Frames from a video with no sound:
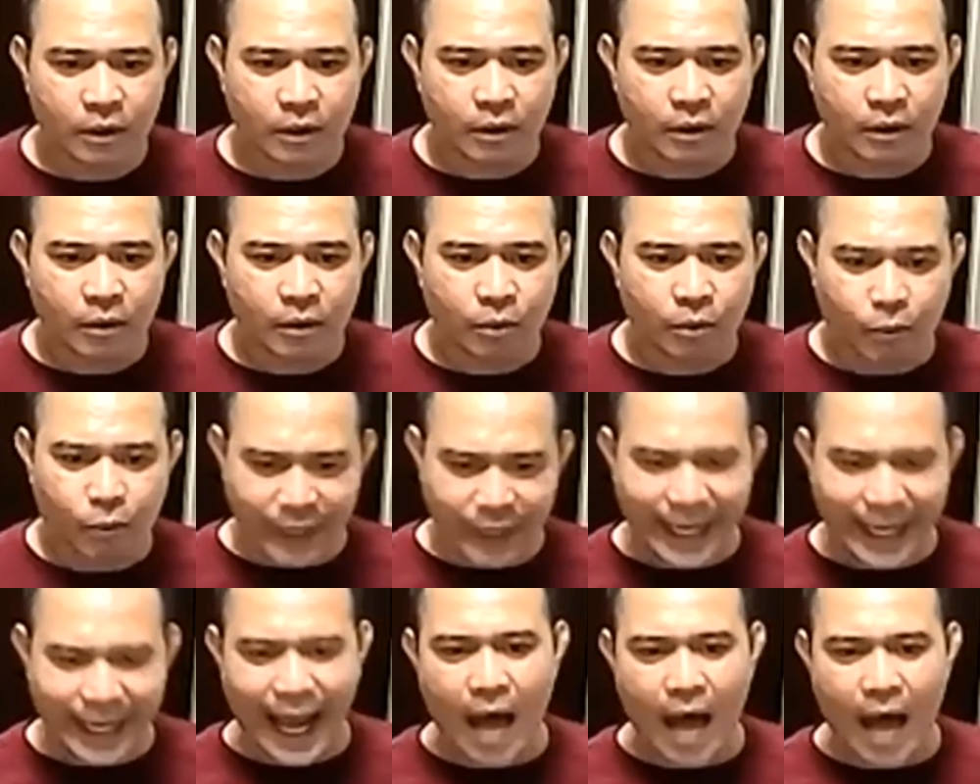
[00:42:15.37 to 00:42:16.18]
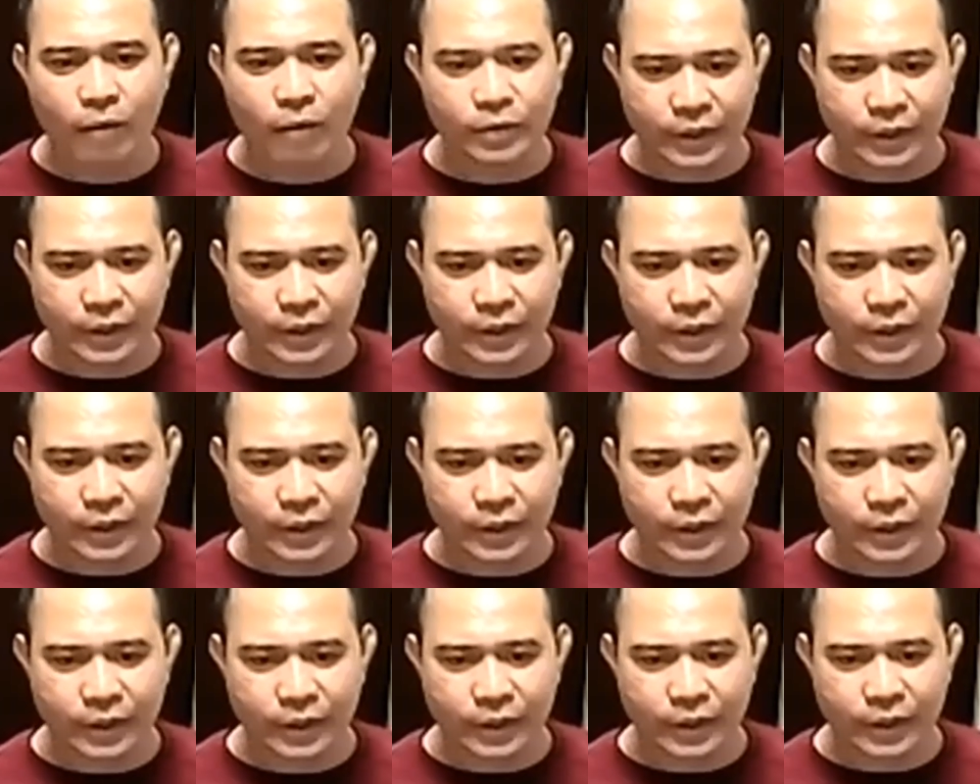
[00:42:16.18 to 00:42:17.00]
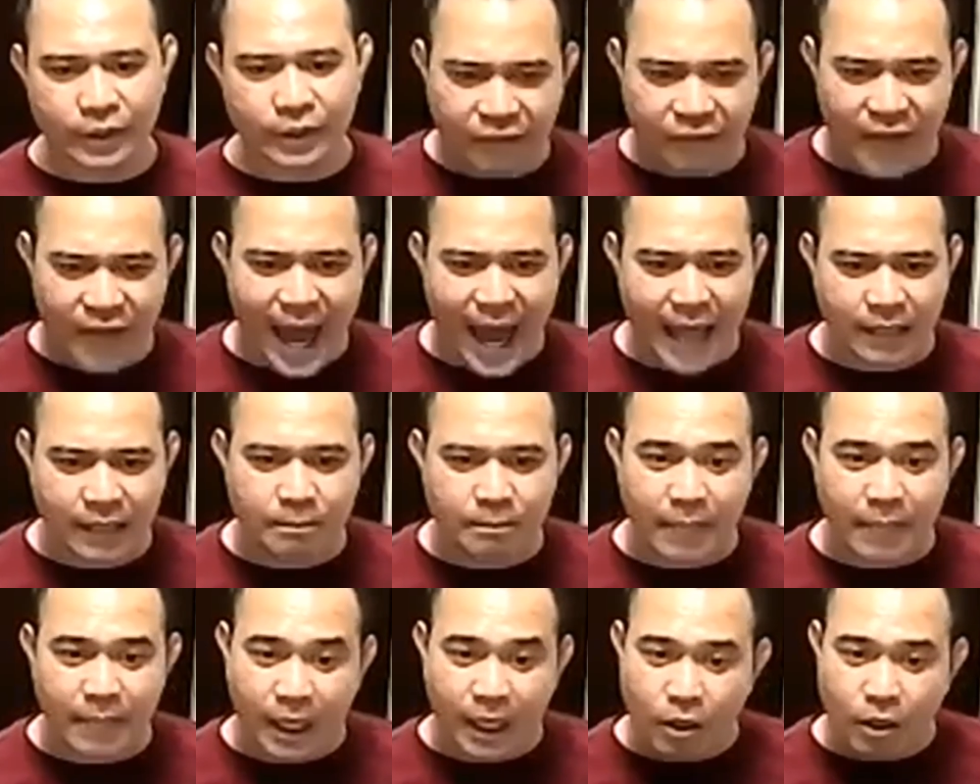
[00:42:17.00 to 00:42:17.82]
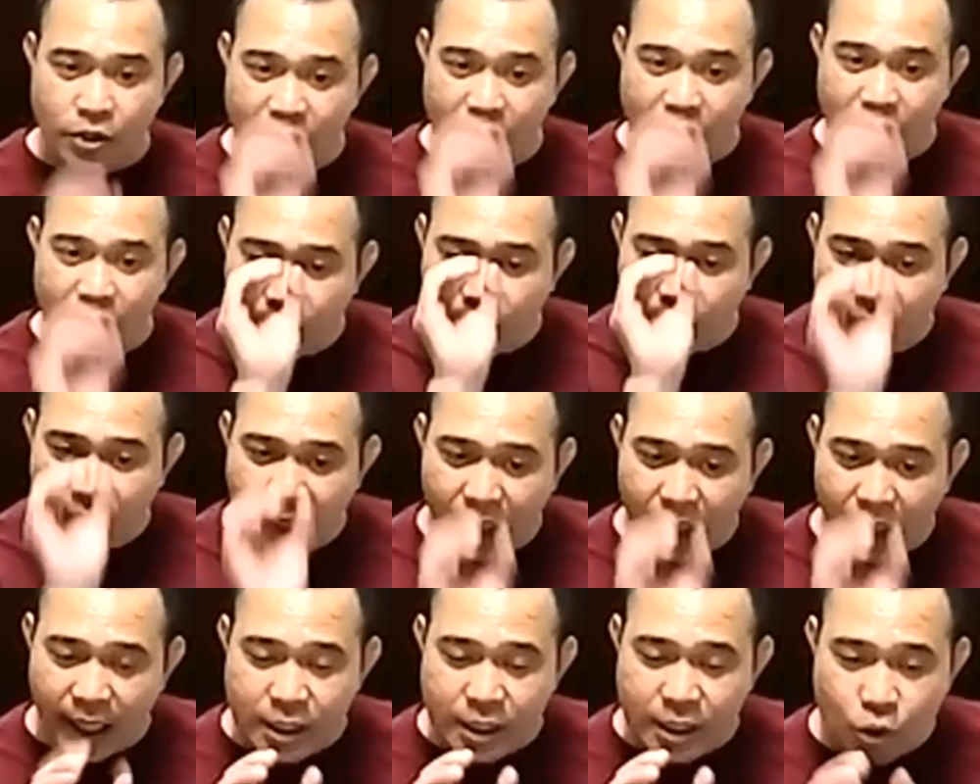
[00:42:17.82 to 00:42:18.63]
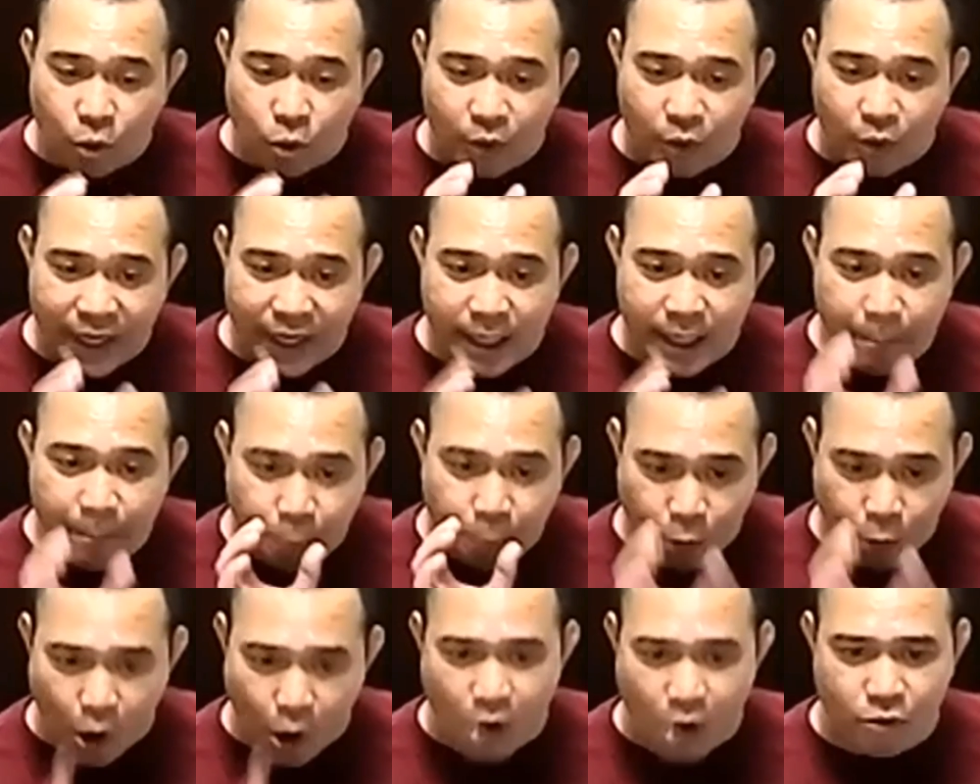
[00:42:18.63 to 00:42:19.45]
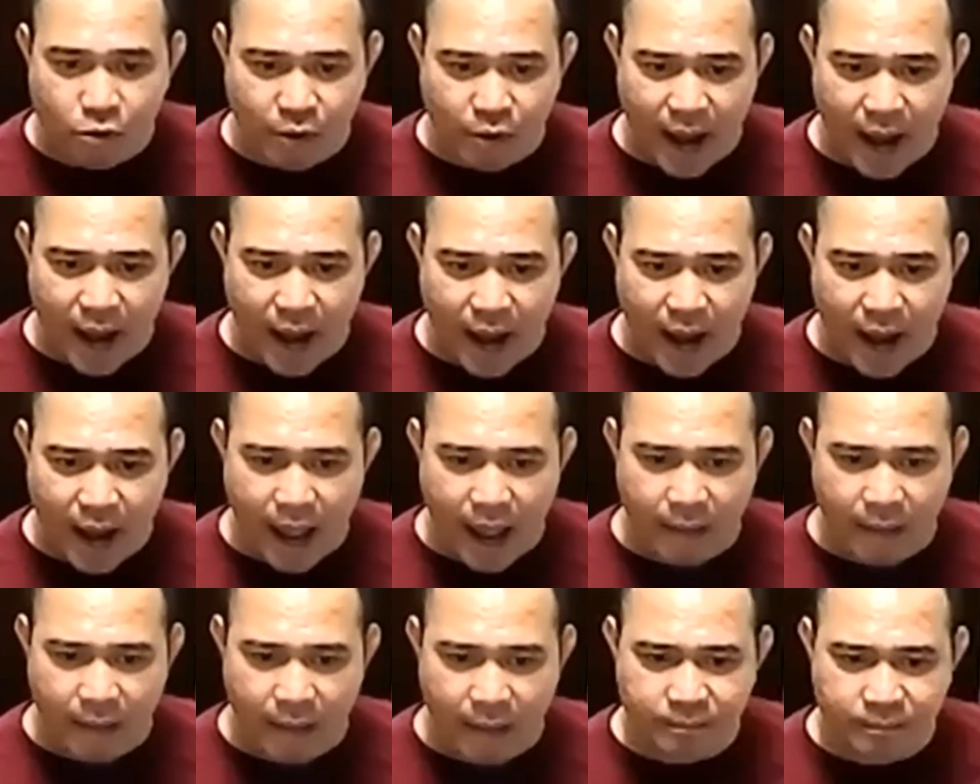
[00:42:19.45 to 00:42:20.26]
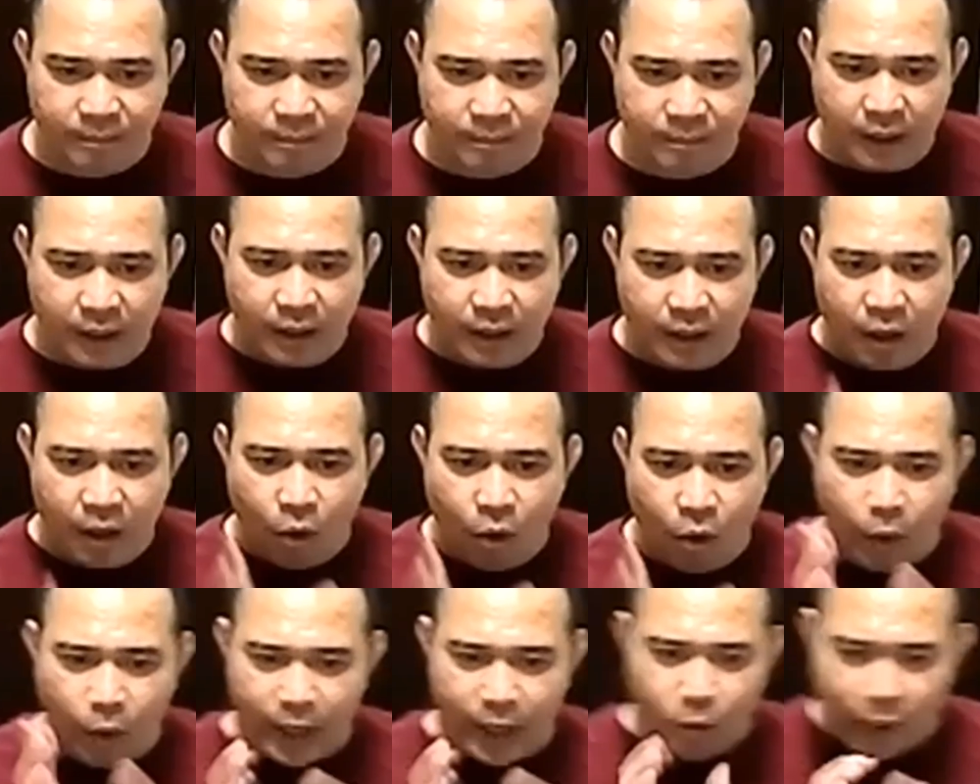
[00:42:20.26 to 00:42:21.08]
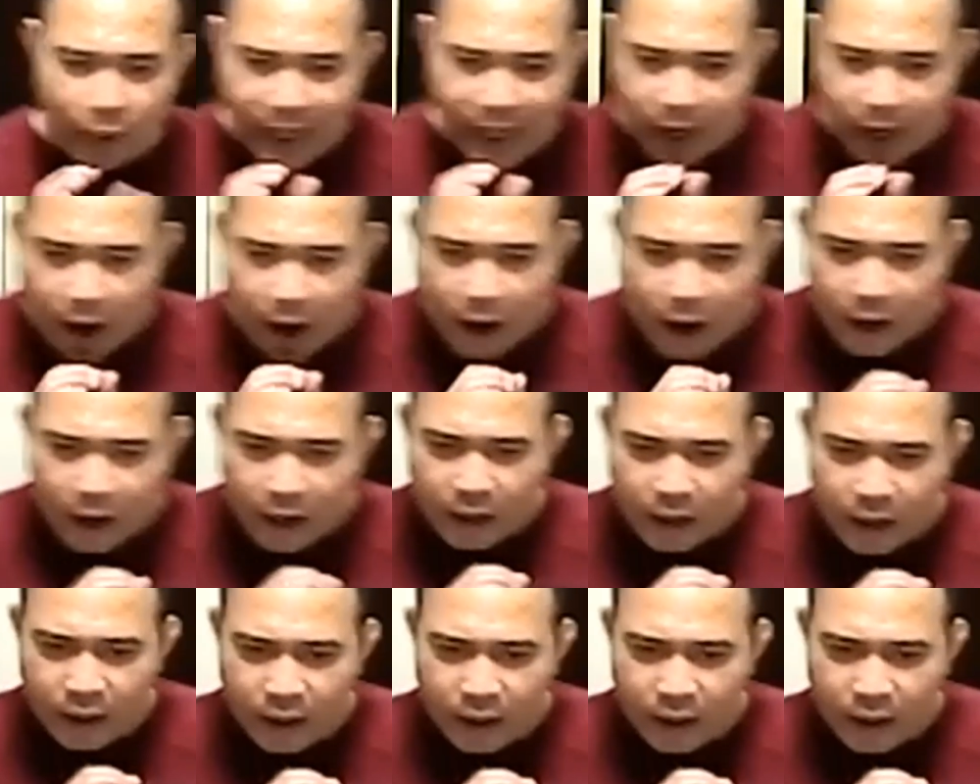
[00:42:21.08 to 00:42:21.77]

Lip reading: recounter that because it's already programmed. When we are